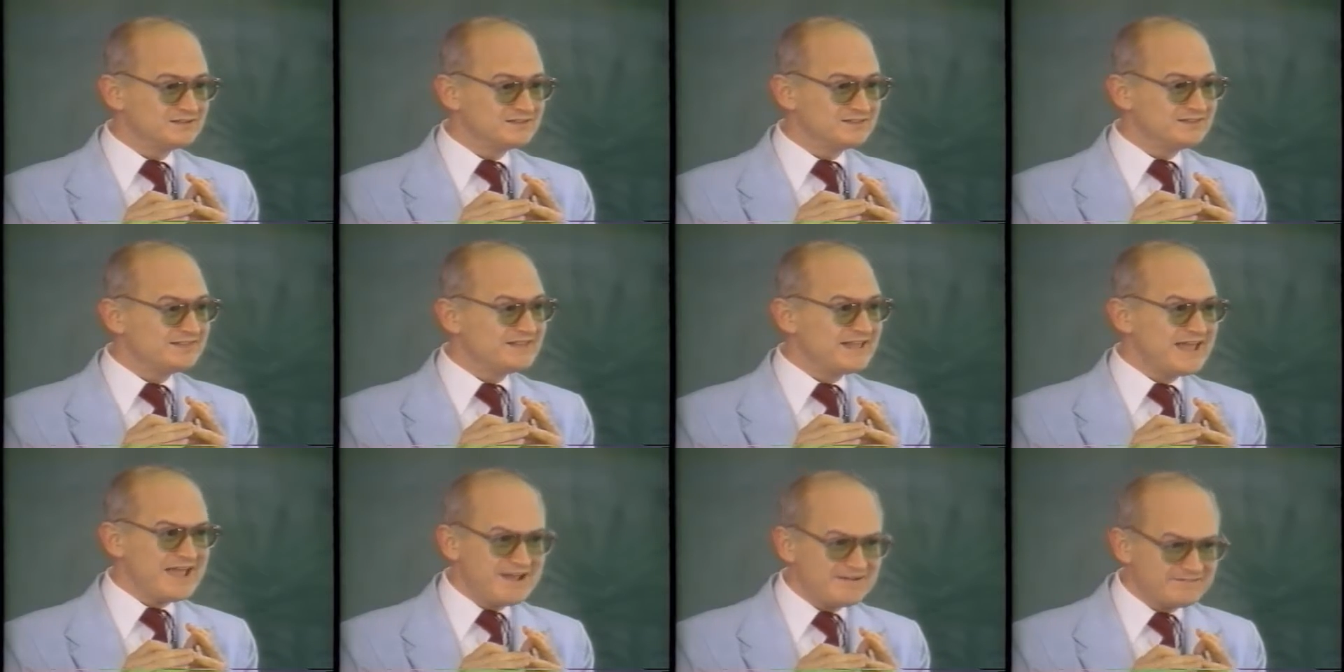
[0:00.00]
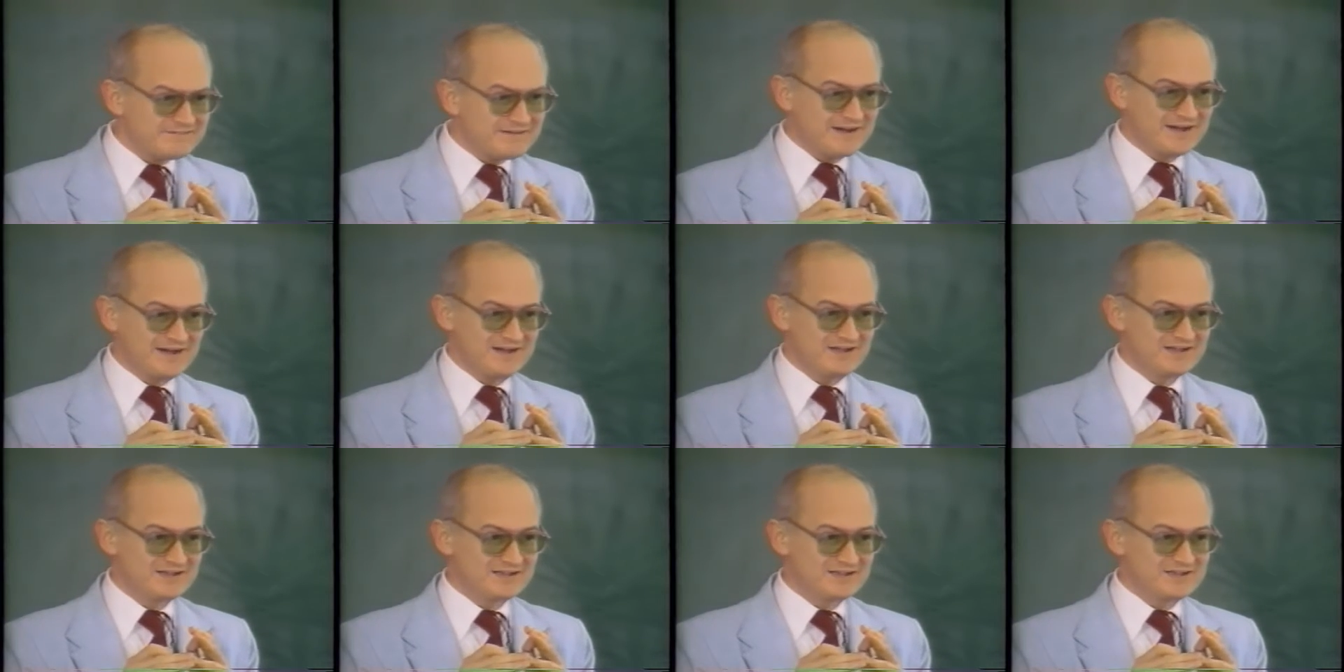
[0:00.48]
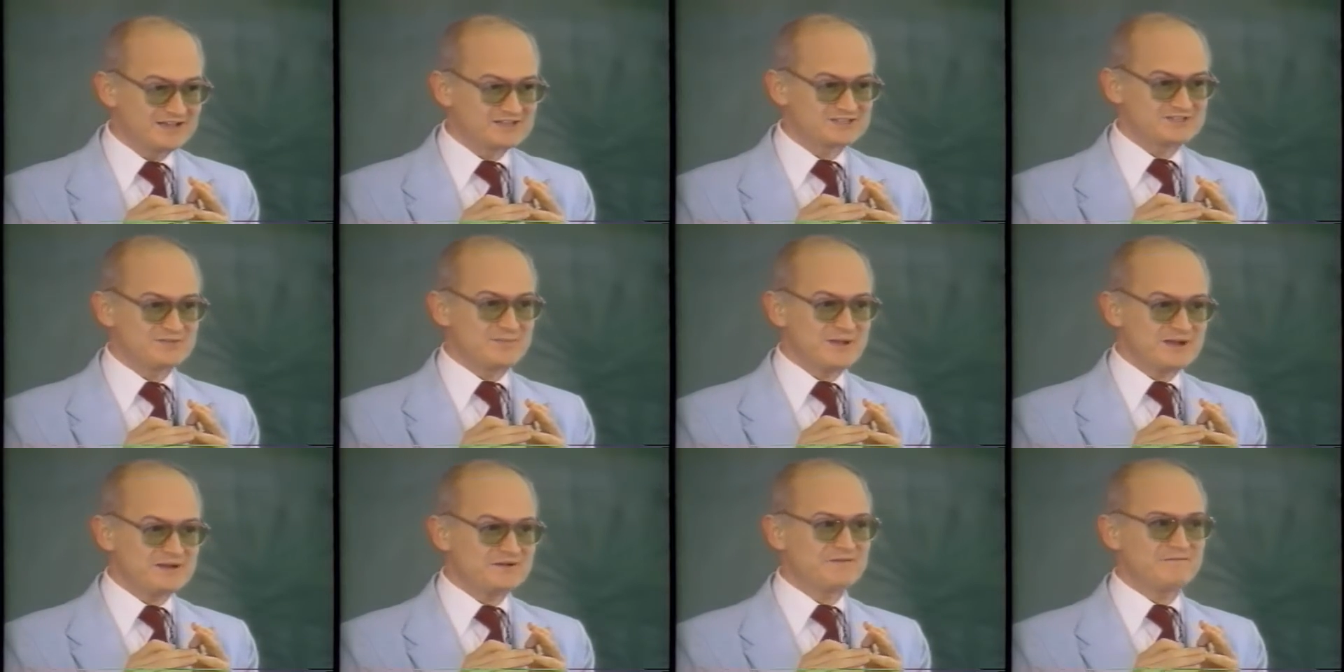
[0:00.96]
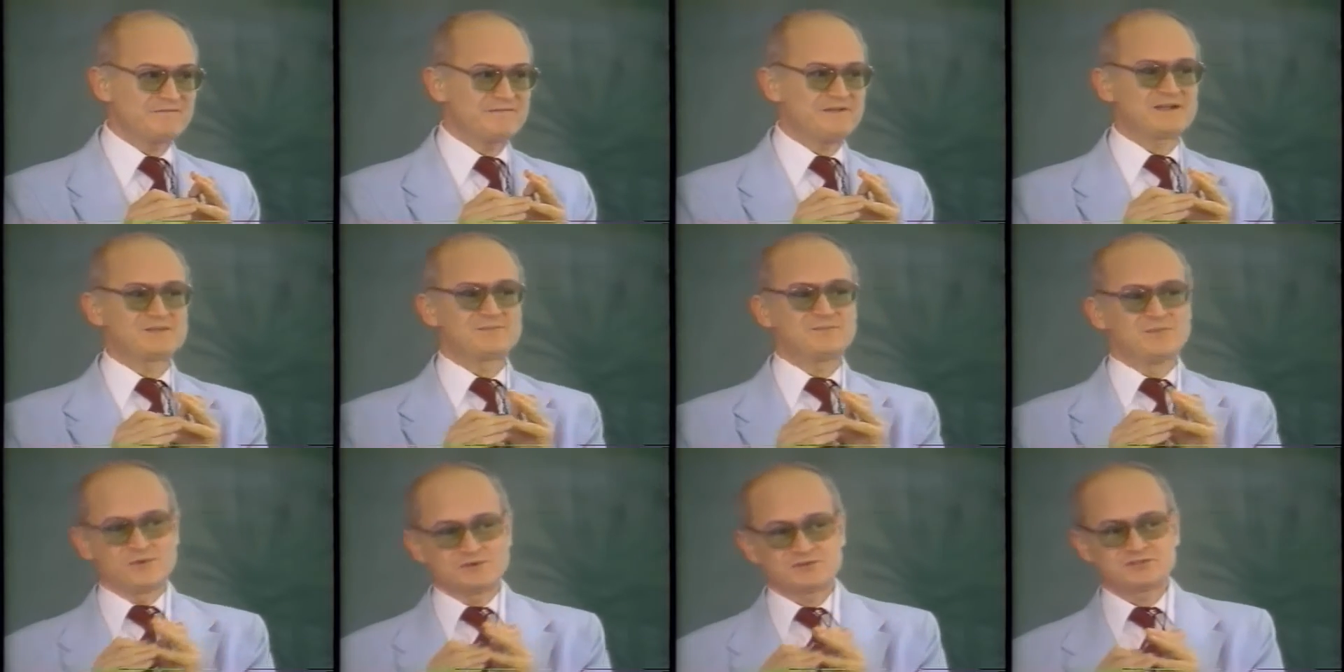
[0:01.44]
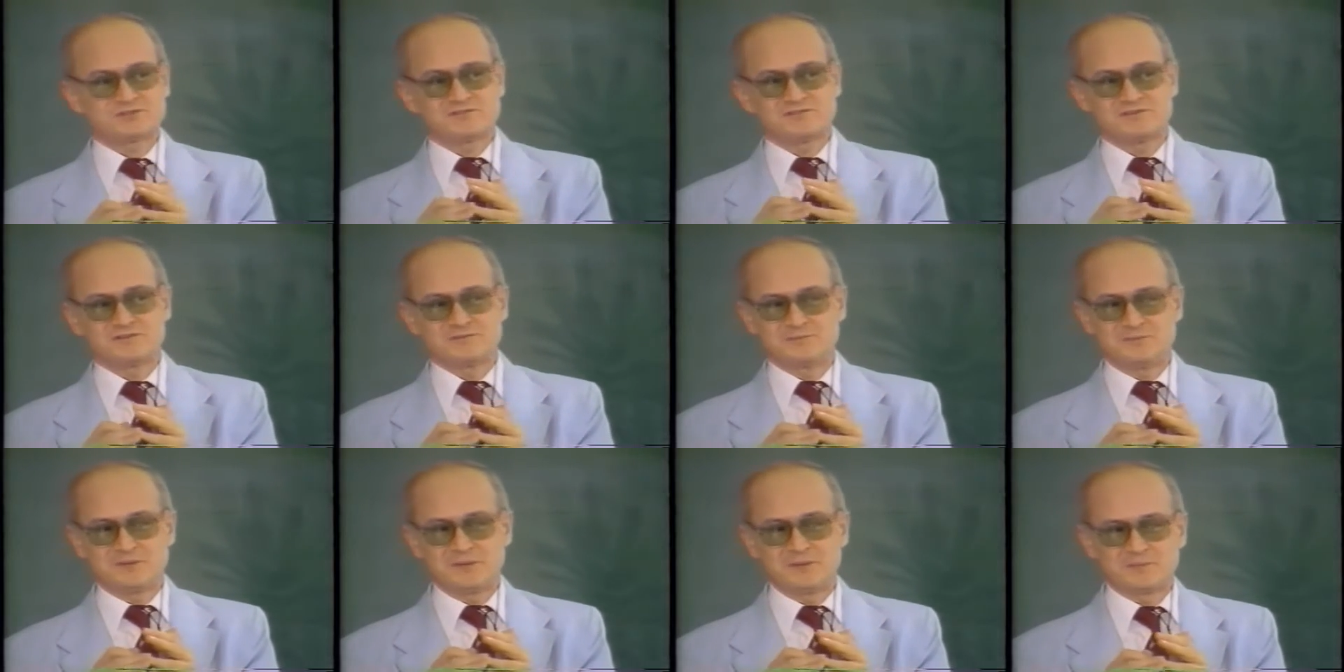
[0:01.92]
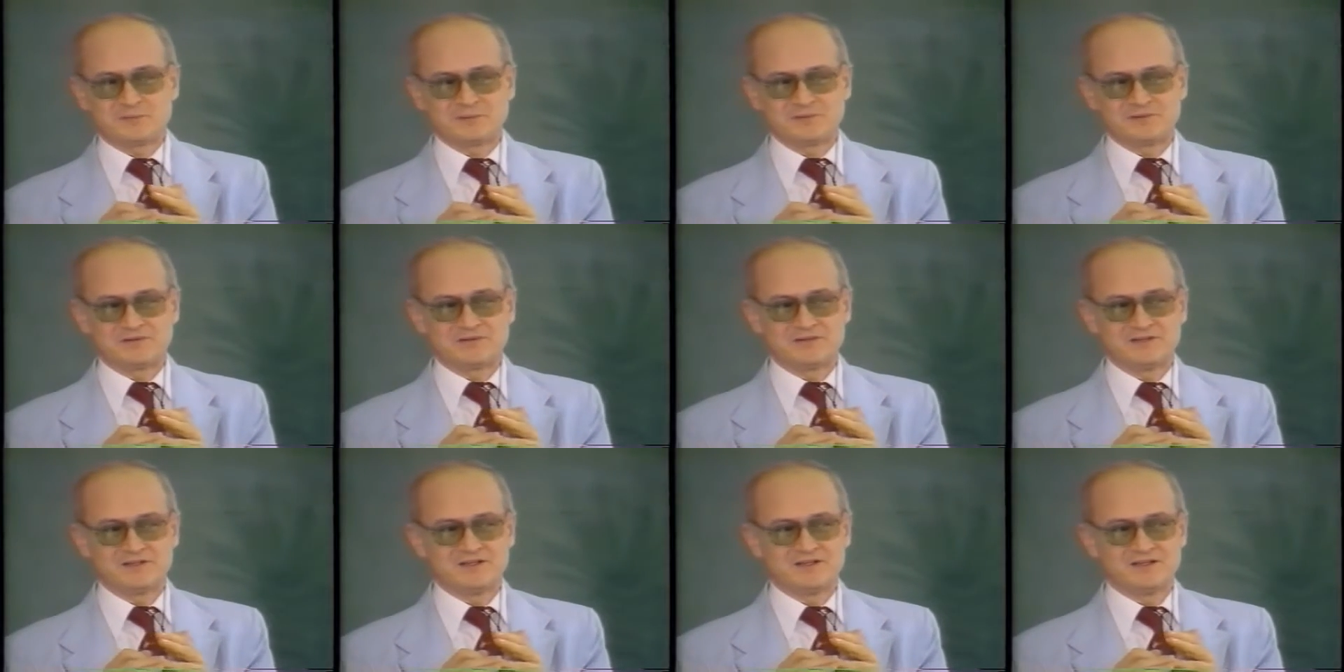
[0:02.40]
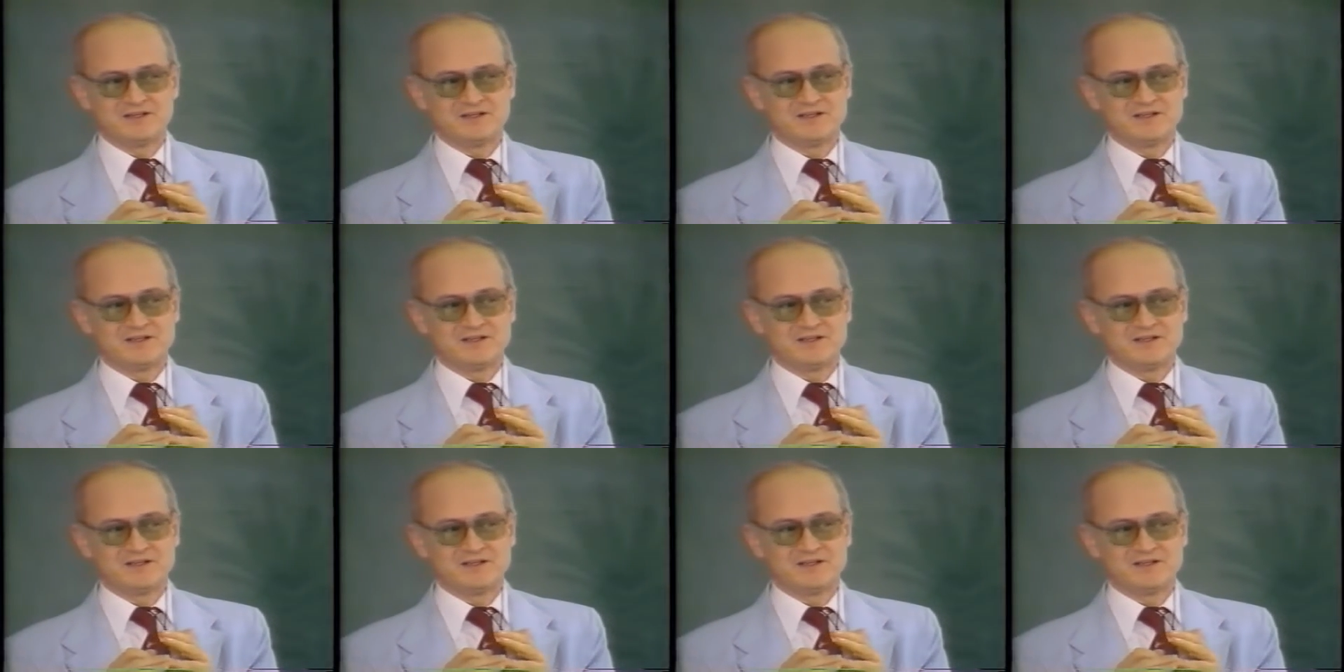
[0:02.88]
Never. As a matter of fact, most of the people